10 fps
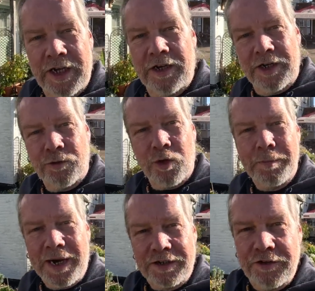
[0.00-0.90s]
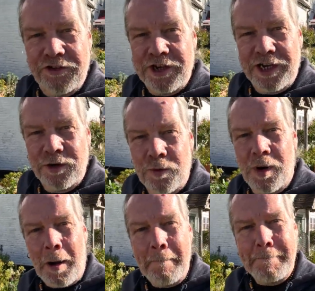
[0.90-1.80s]
Guys, welcome back to the channel.
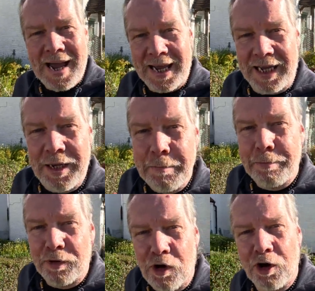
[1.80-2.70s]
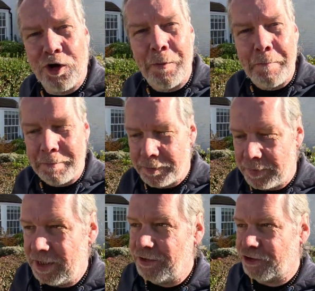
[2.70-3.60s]
I'm back in Brockham
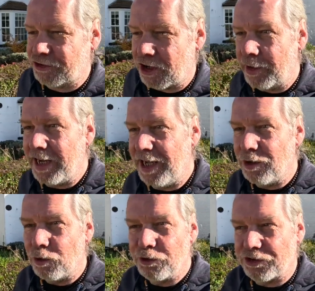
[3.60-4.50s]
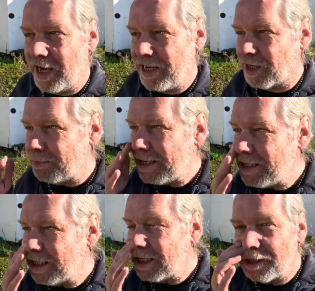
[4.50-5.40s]
in the Surrey Hills and I'm
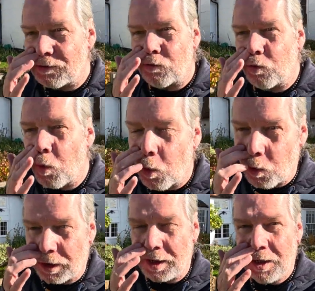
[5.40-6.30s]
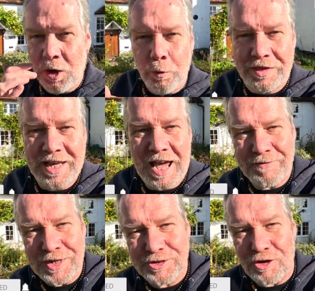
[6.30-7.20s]
leading a little walk with
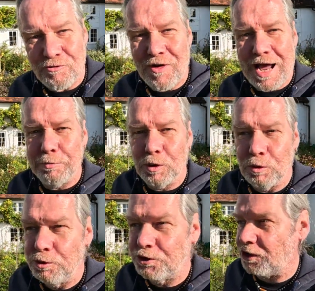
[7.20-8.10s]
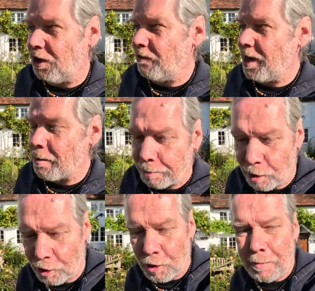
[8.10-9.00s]
Kevin's Rambles around
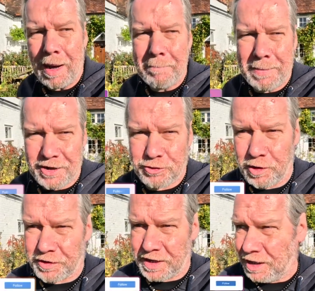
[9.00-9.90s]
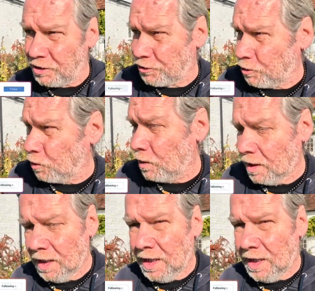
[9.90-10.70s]
Brockham and Betchworth Castle.